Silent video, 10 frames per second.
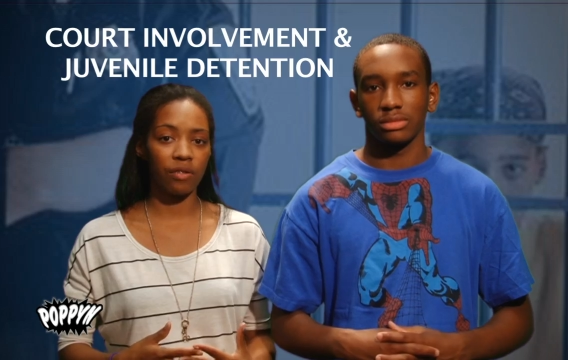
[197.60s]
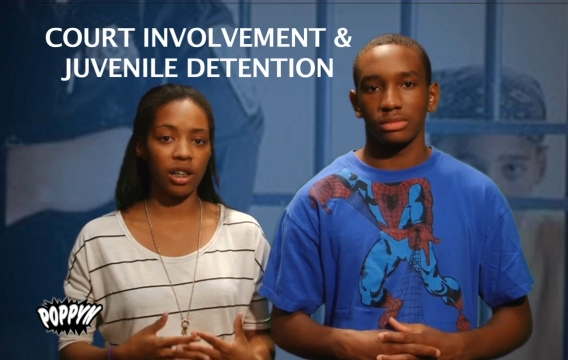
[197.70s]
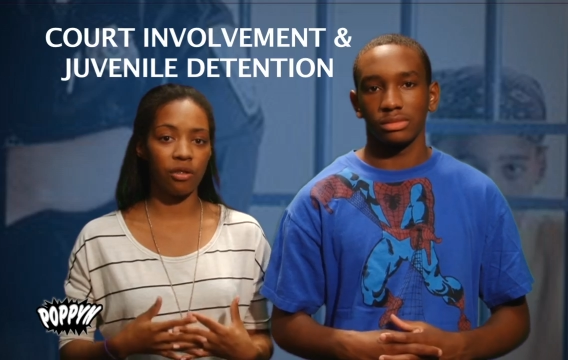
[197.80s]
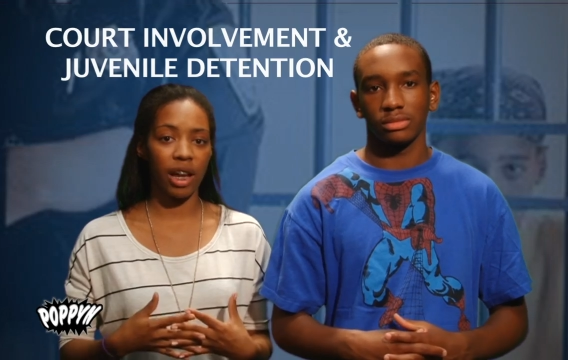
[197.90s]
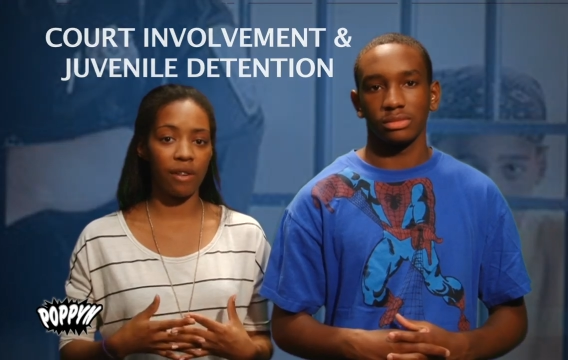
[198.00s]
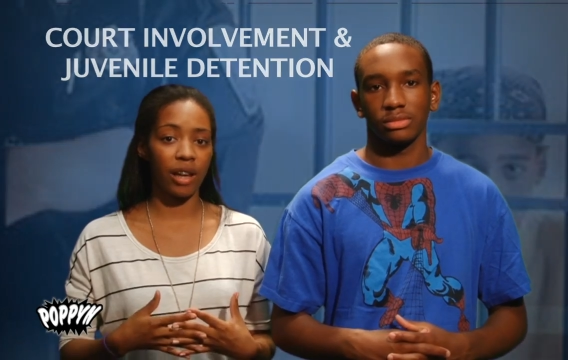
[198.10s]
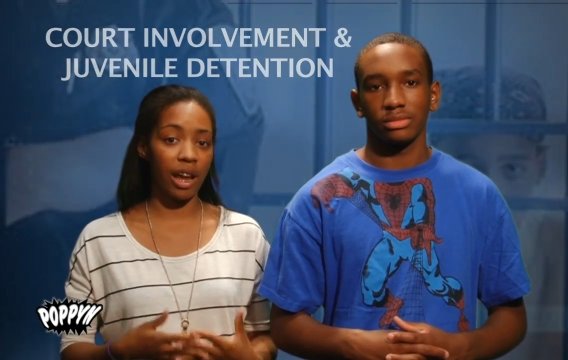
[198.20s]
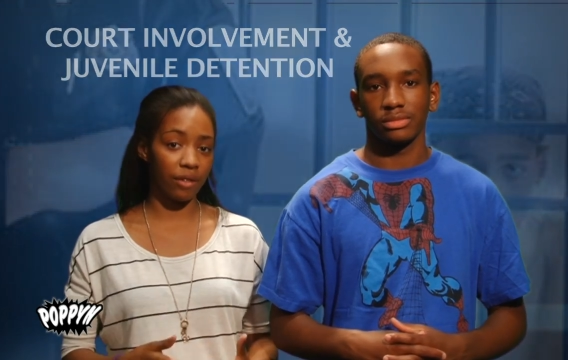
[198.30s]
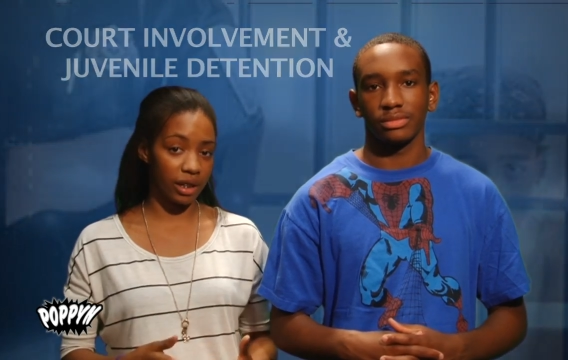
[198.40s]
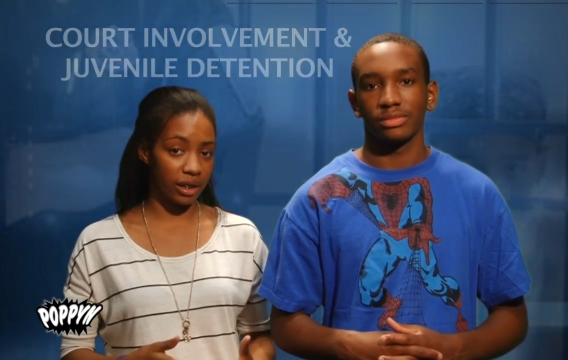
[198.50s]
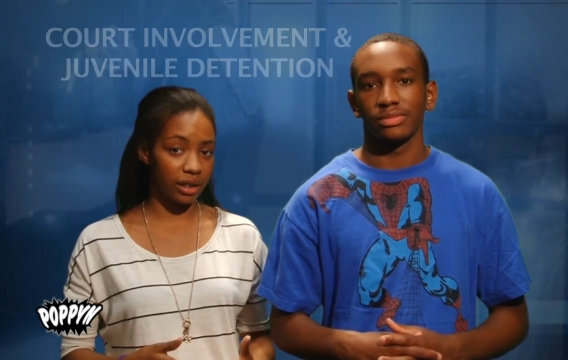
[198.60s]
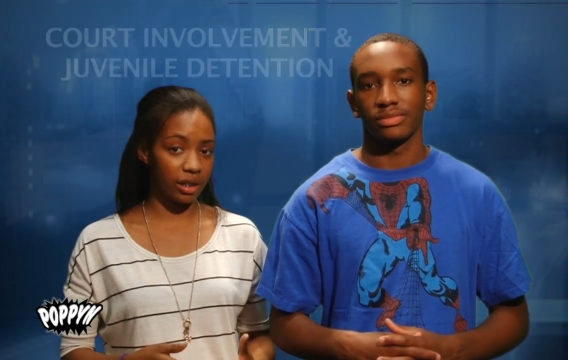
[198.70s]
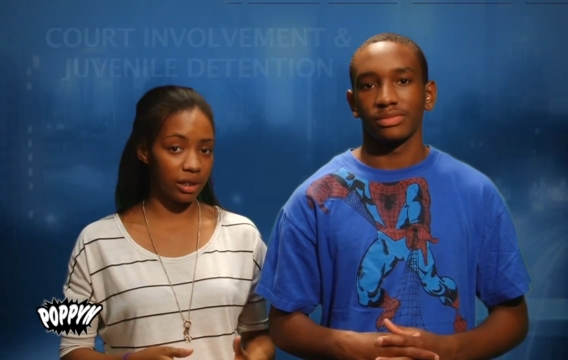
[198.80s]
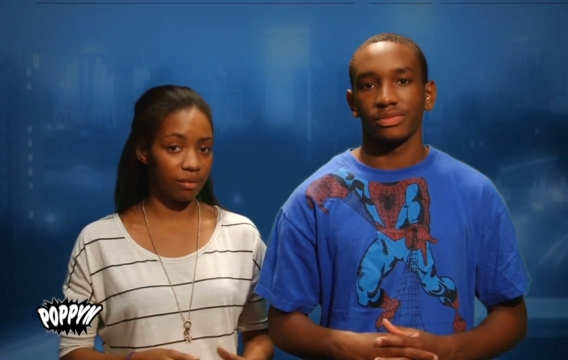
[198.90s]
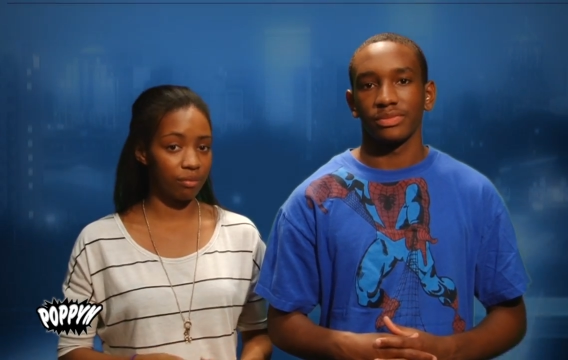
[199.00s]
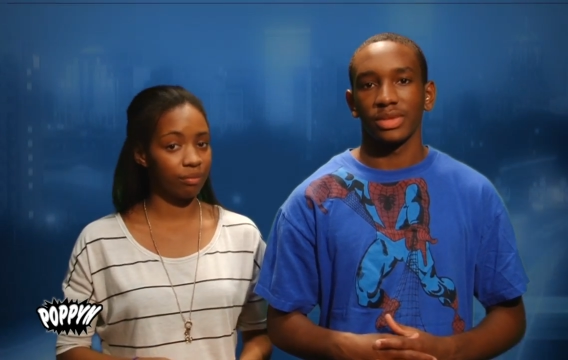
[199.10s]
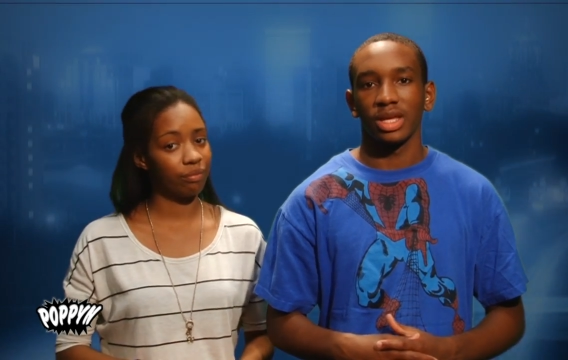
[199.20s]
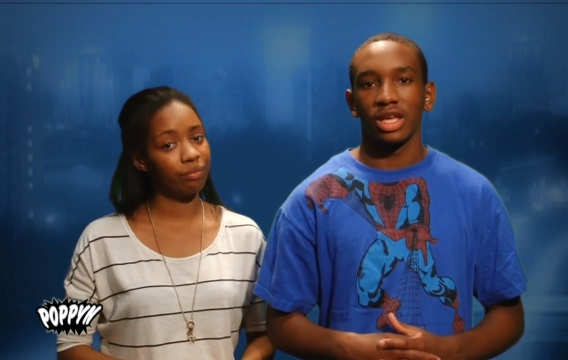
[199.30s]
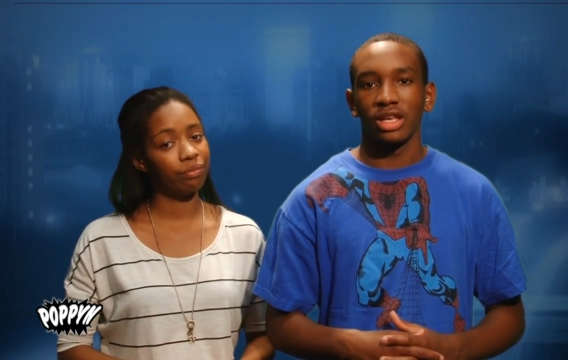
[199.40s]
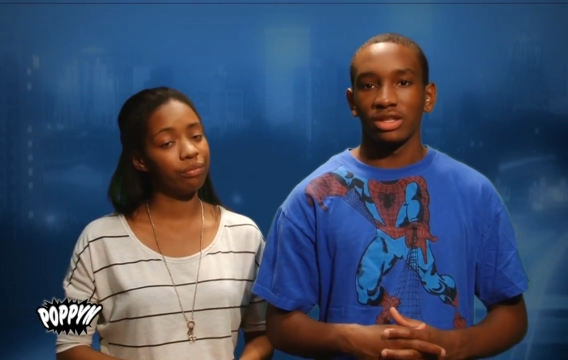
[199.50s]
Speaker 1: if they don't have advocates.
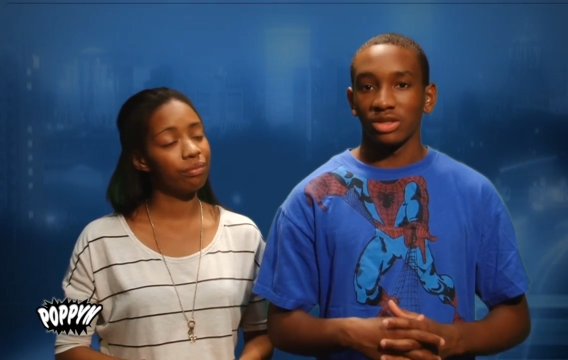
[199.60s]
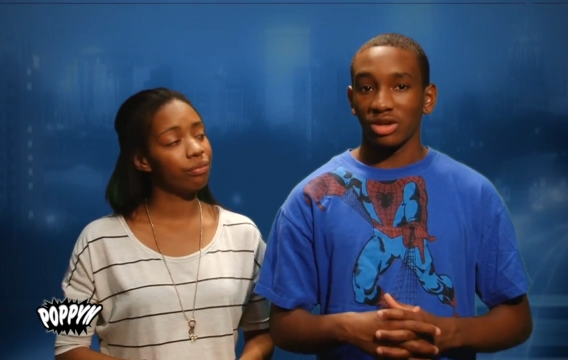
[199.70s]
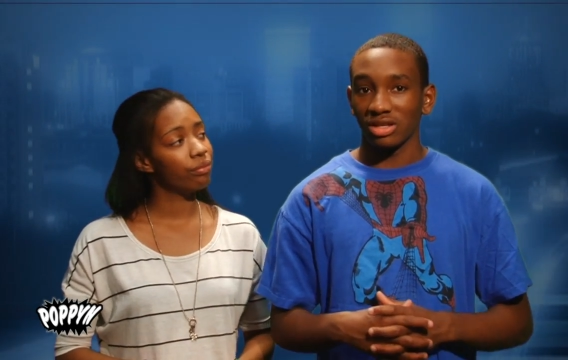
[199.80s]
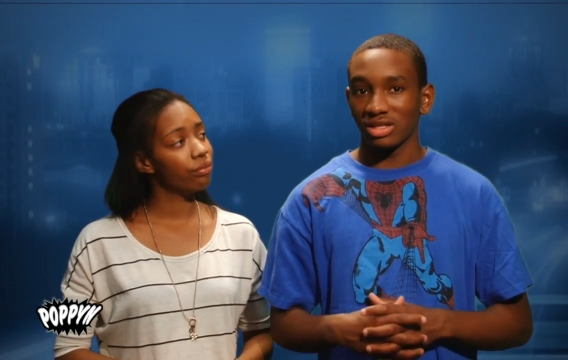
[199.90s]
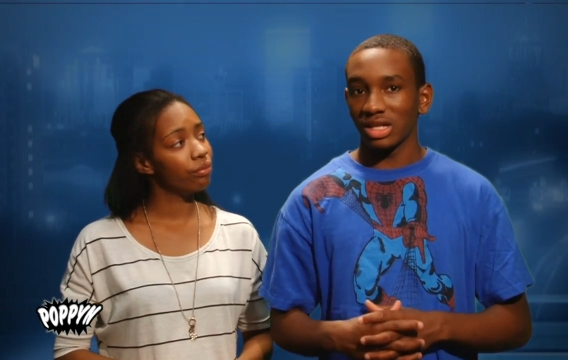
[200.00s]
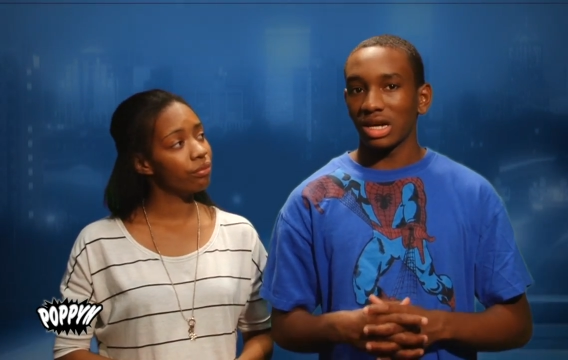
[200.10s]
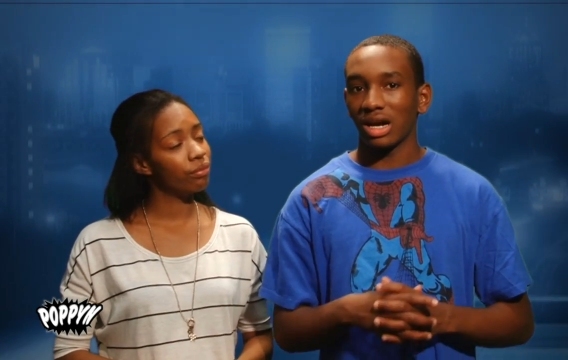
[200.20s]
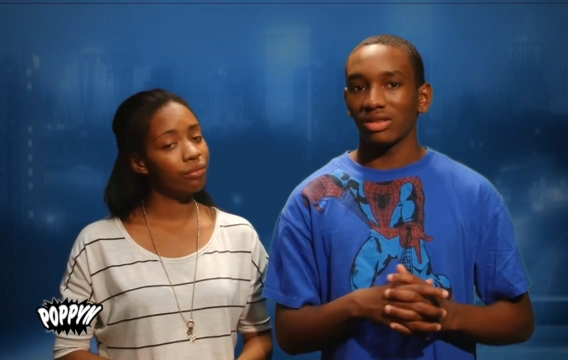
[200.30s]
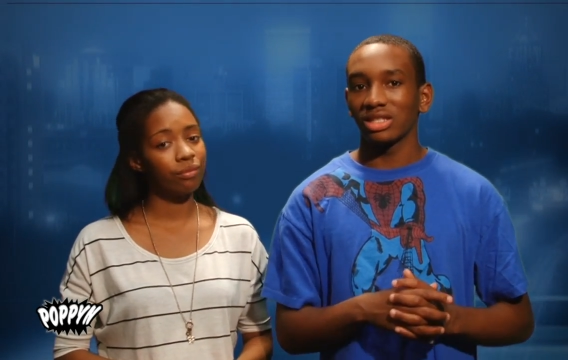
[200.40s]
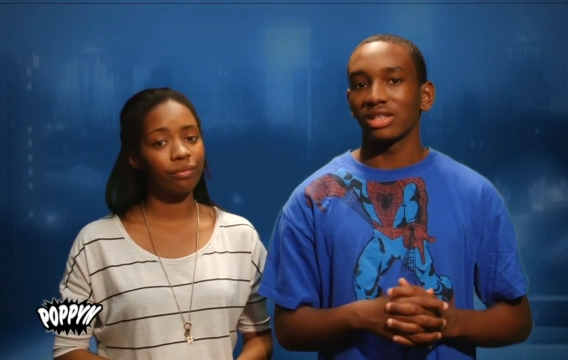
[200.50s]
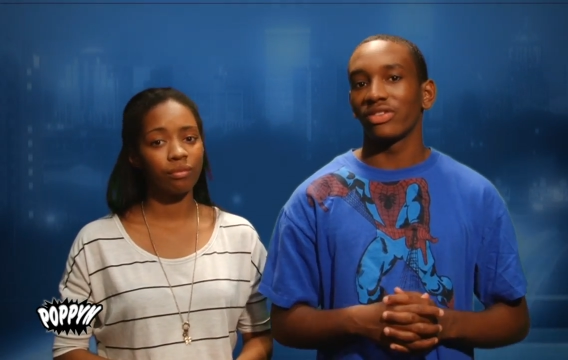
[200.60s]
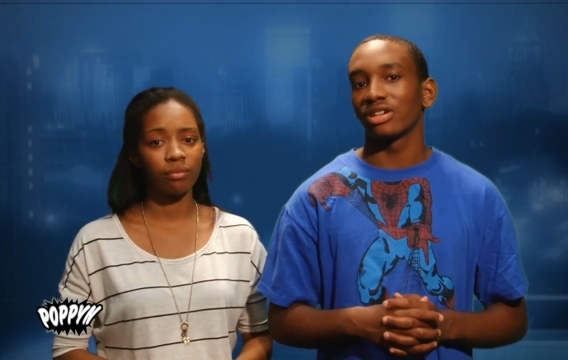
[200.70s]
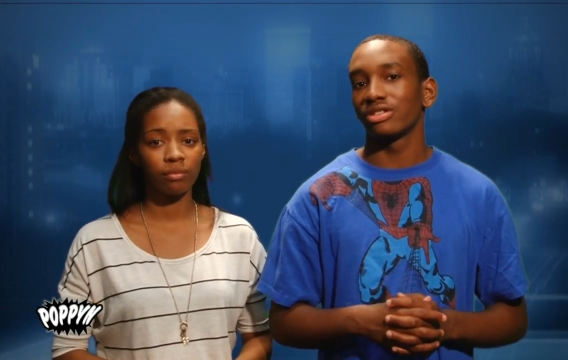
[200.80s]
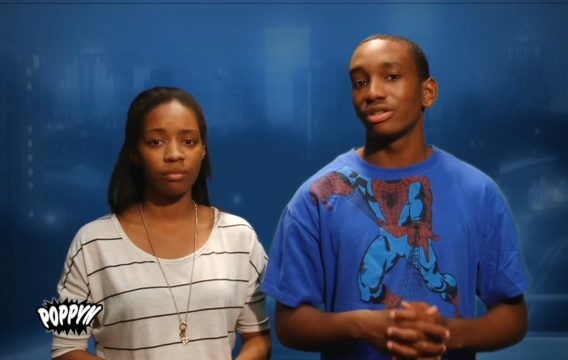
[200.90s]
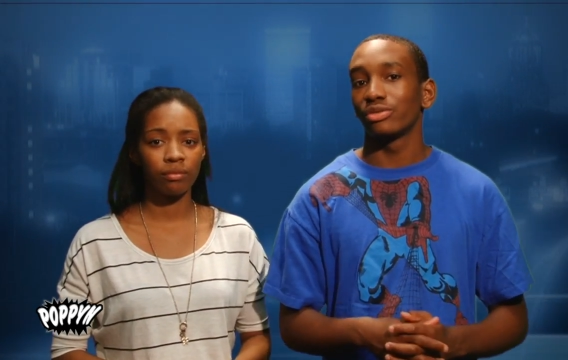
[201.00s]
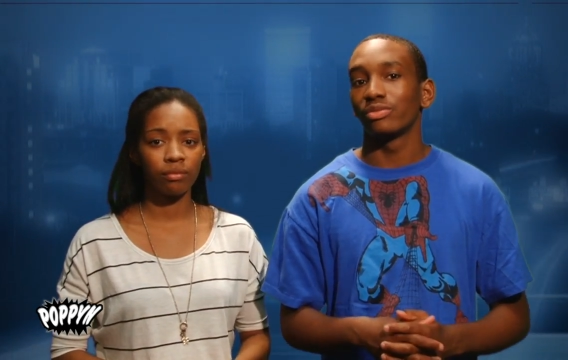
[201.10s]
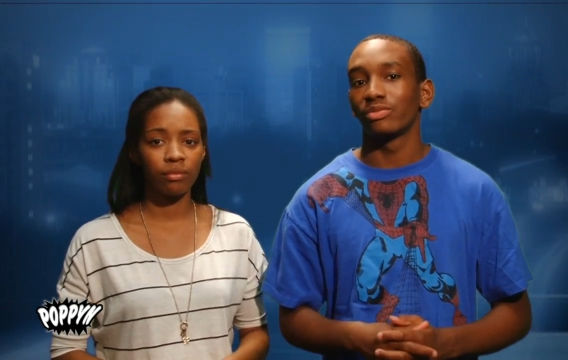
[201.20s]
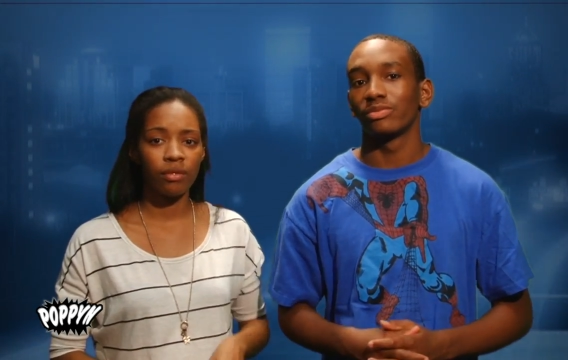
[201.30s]
Speaker 2: So consider how this affects you.